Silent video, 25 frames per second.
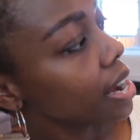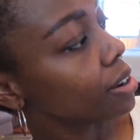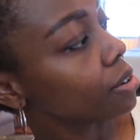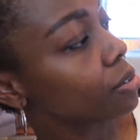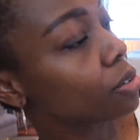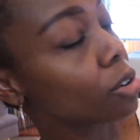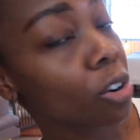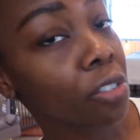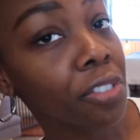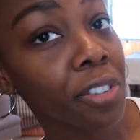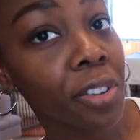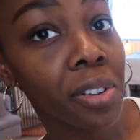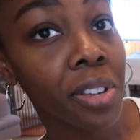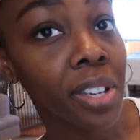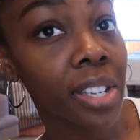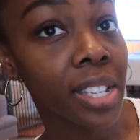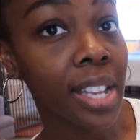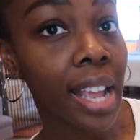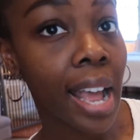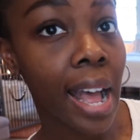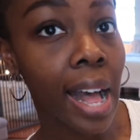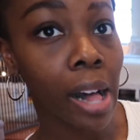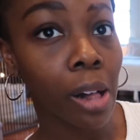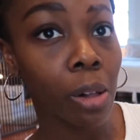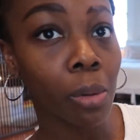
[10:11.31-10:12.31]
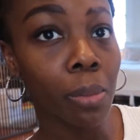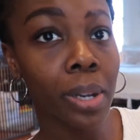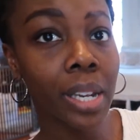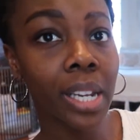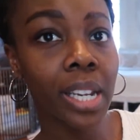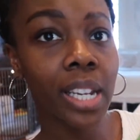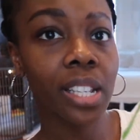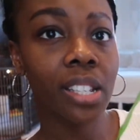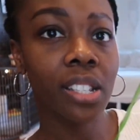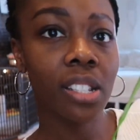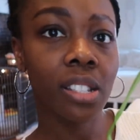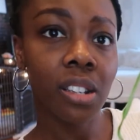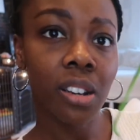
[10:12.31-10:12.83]
don't know if you can tell, but
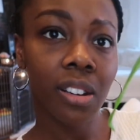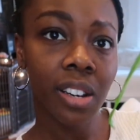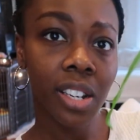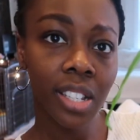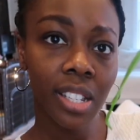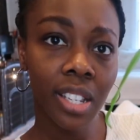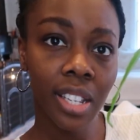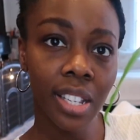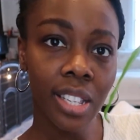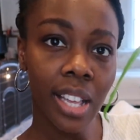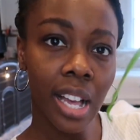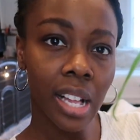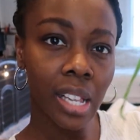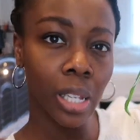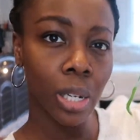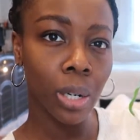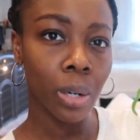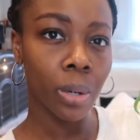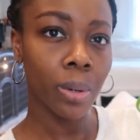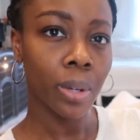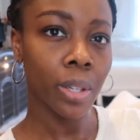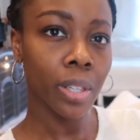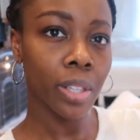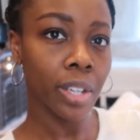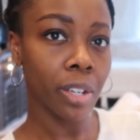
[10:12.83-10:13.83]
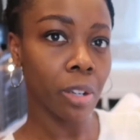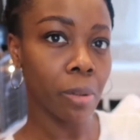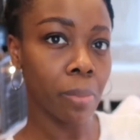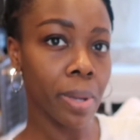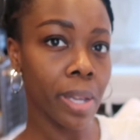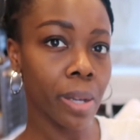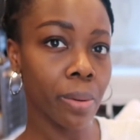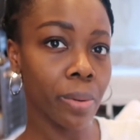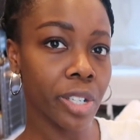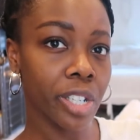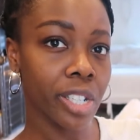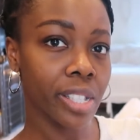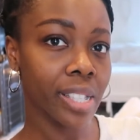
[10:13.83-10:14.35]
it is starting to yellow a little
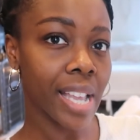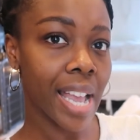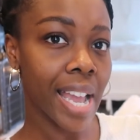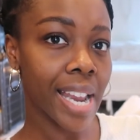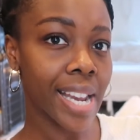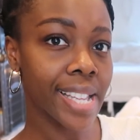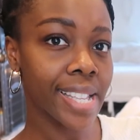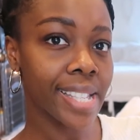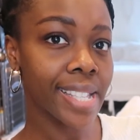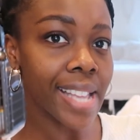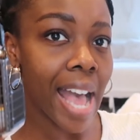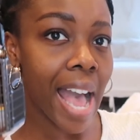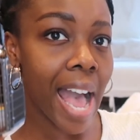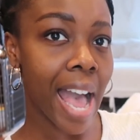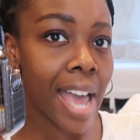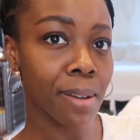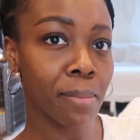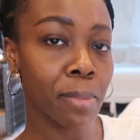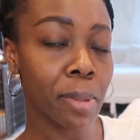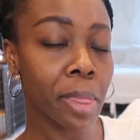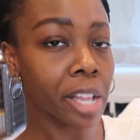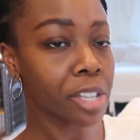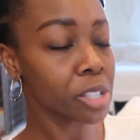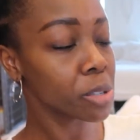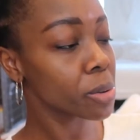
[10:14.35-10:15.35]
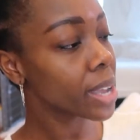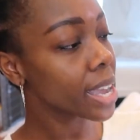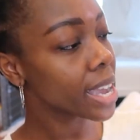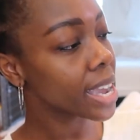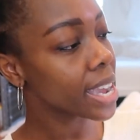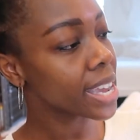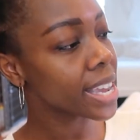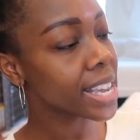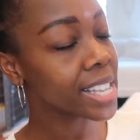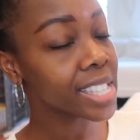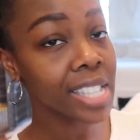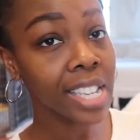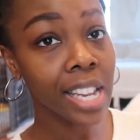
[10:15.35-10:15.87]
bit, which is kind of sad, but that's
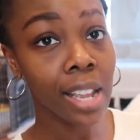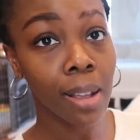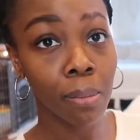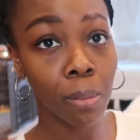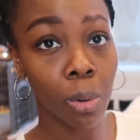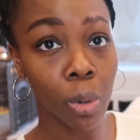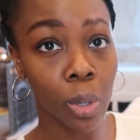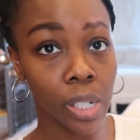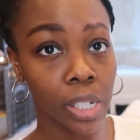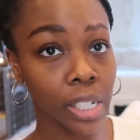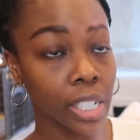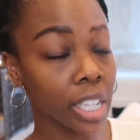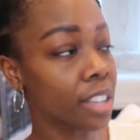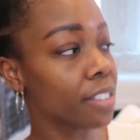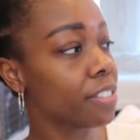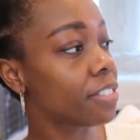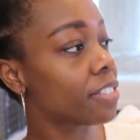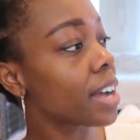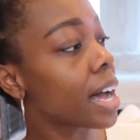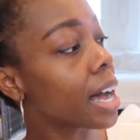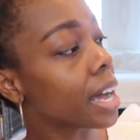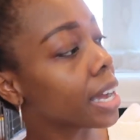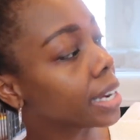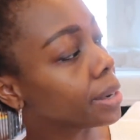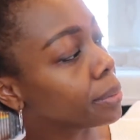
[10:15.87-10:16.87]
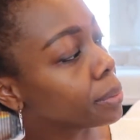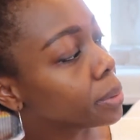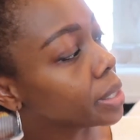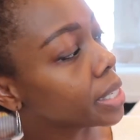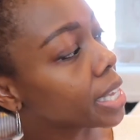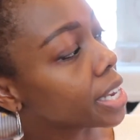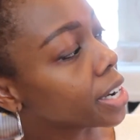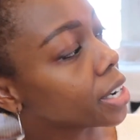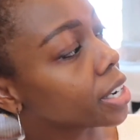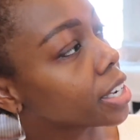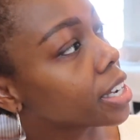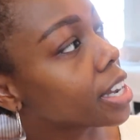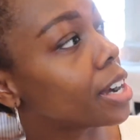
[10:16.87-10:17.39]
okay. It's an import leaf. I will
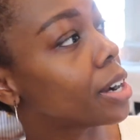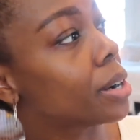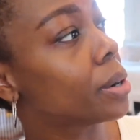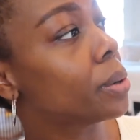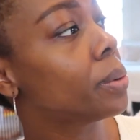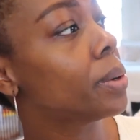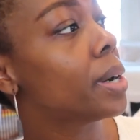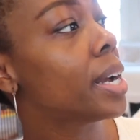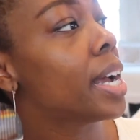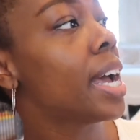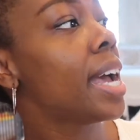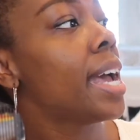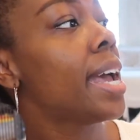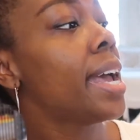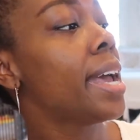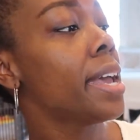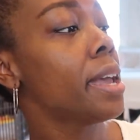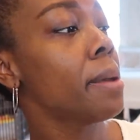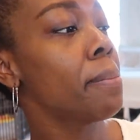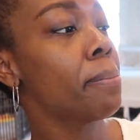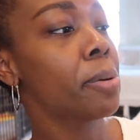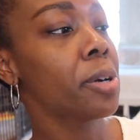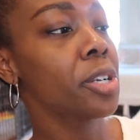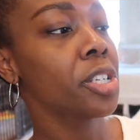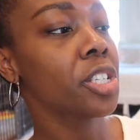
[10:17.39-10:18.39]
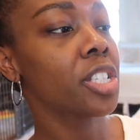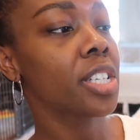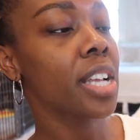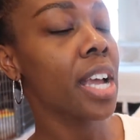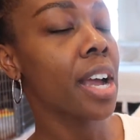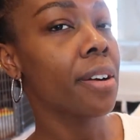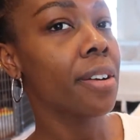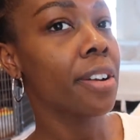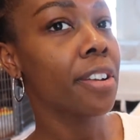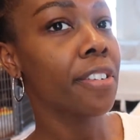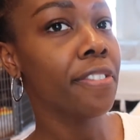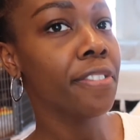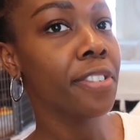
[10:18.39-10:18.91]
let it go. It pushed
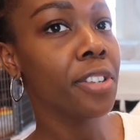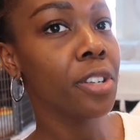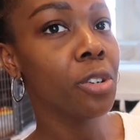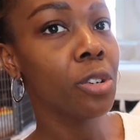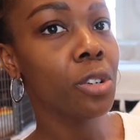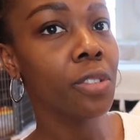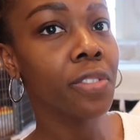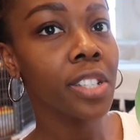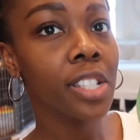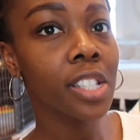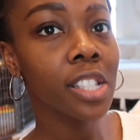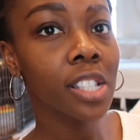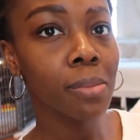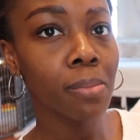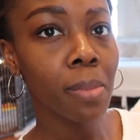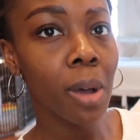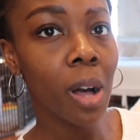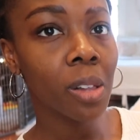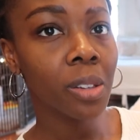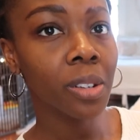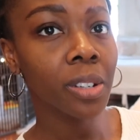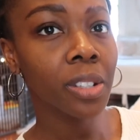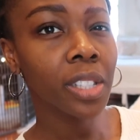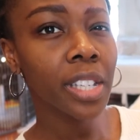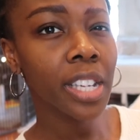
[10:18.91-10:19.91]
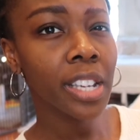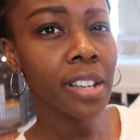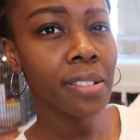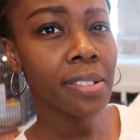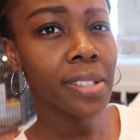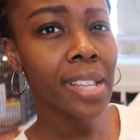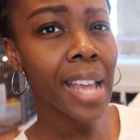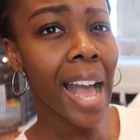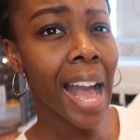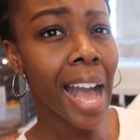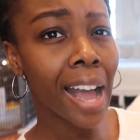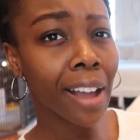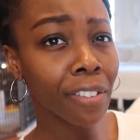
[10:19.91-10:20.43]
out a few of these smaller leaves
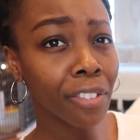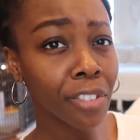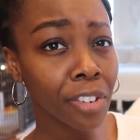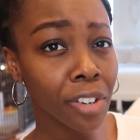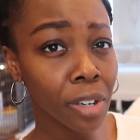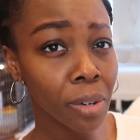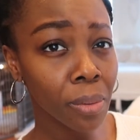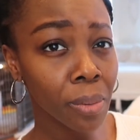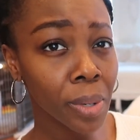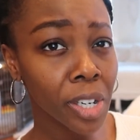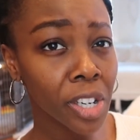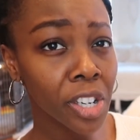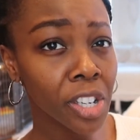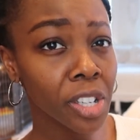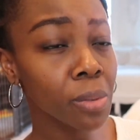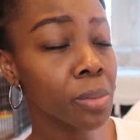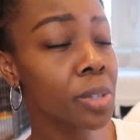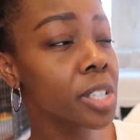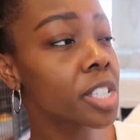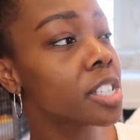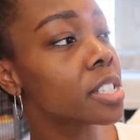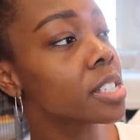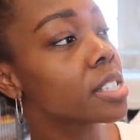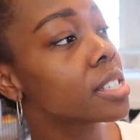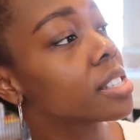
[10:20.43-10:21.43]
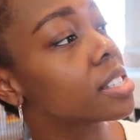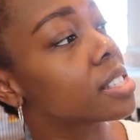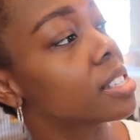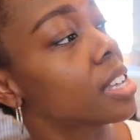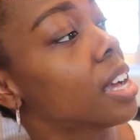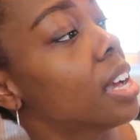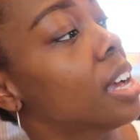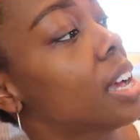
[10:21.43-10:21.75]
afterward, which is